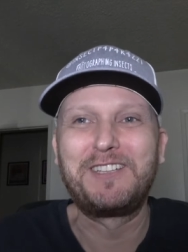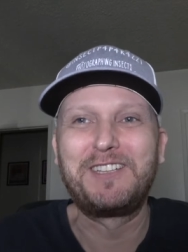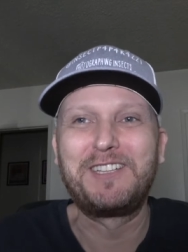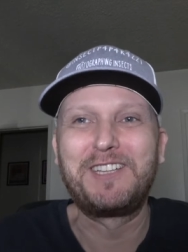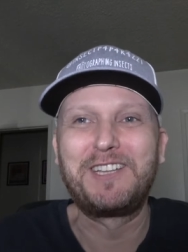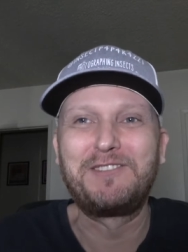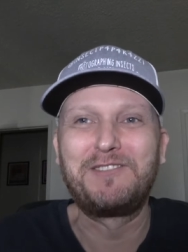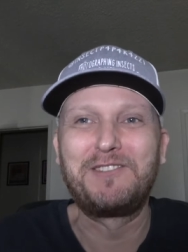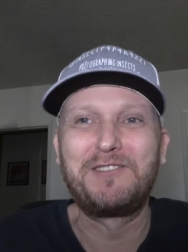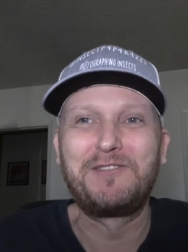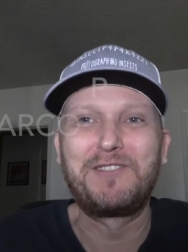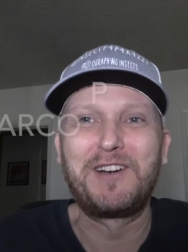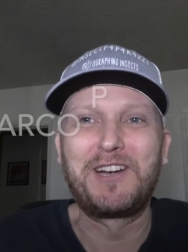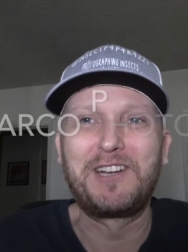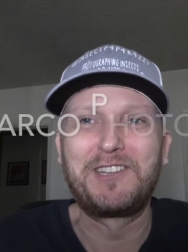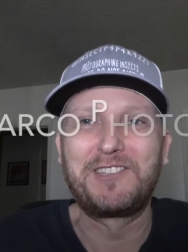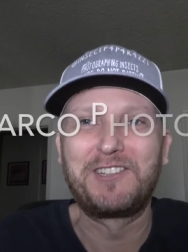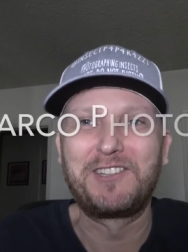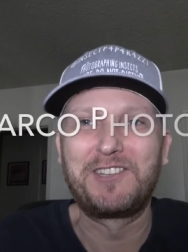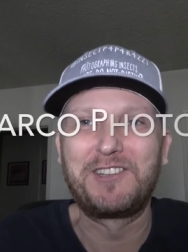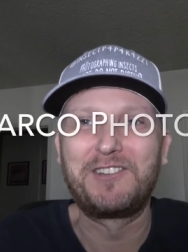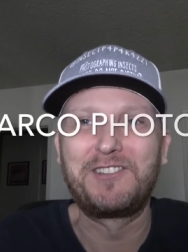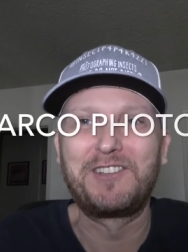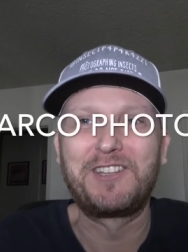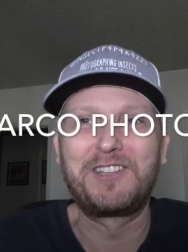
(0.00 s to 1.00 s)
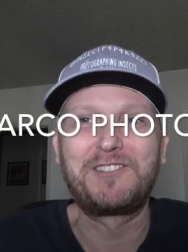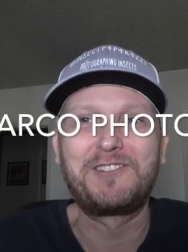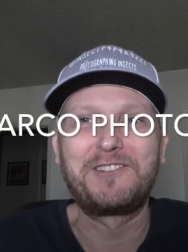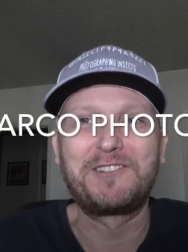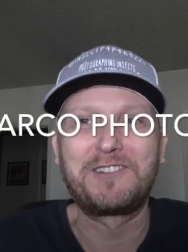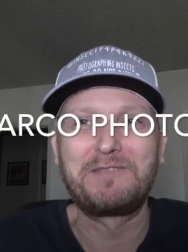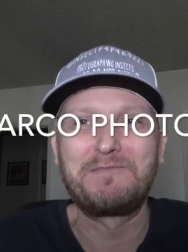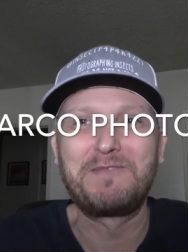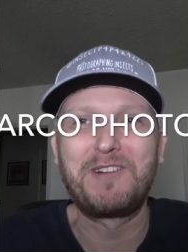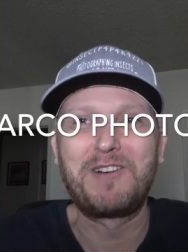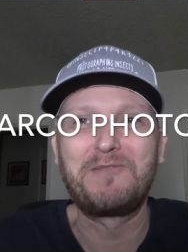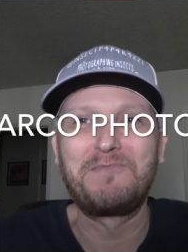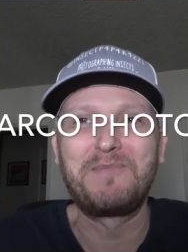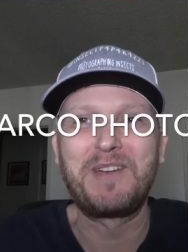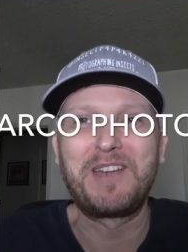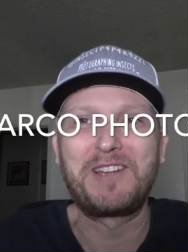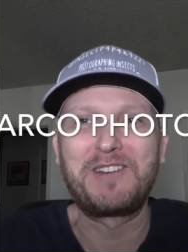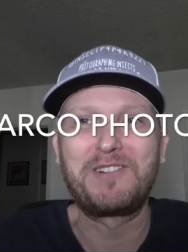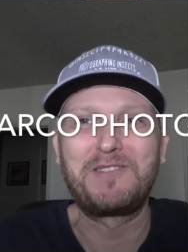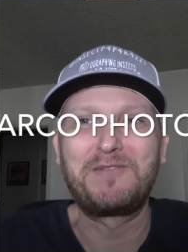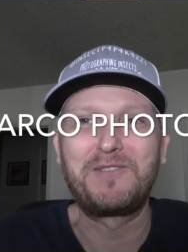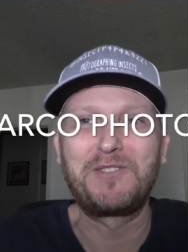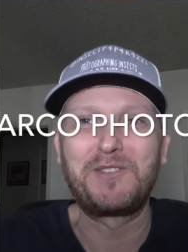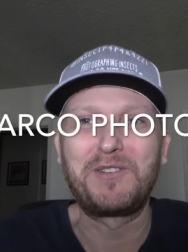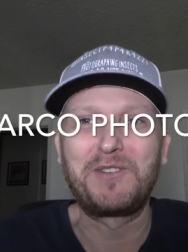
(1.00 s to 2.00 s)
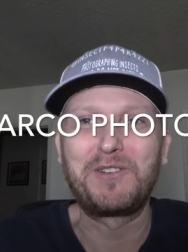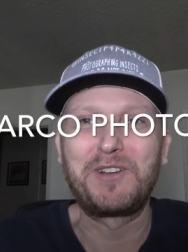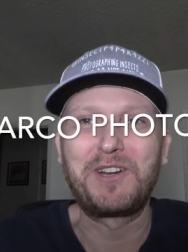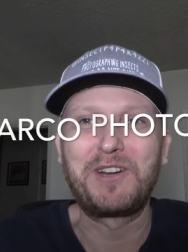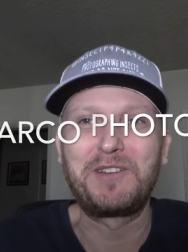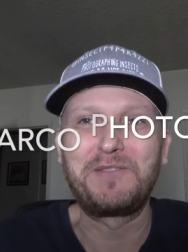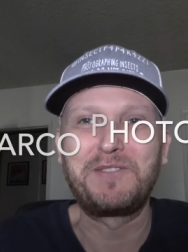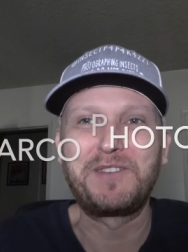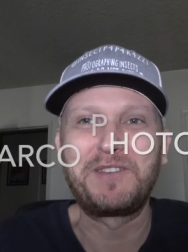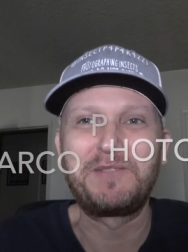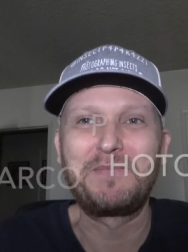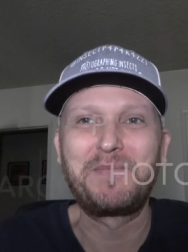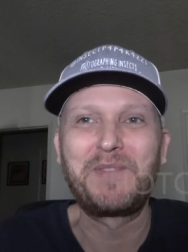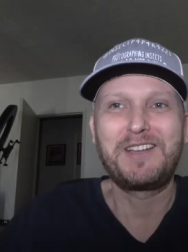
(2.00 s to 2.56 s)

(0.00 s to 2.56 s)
Today we're finally gonna talk about macrophotography.